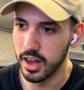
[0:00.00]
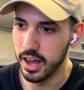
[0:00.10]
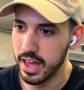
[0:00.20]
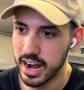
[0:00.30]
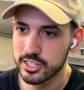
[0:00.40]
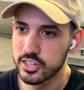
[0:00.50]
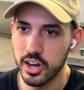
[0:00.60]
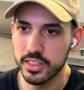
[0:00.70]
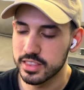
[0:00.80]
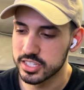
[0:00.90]
And I saw
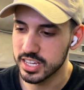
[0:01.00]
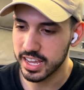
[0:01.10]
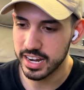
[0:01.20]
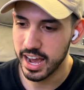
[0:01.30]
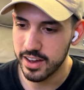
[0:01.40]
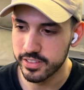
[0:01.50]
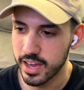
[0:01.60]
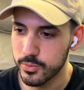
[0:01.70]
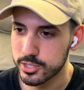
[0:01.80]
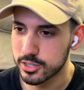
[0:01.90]
that the second half of the
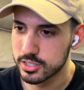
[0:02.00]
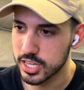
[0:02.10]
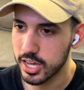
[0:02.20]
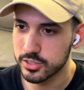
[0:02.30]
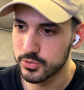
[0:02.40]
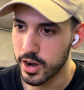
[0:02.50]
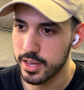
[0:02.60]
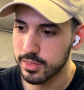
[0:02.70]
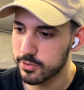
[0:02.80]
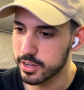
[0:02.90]
episode's titled Rei
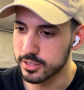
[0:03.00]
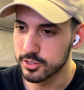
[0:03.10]
3,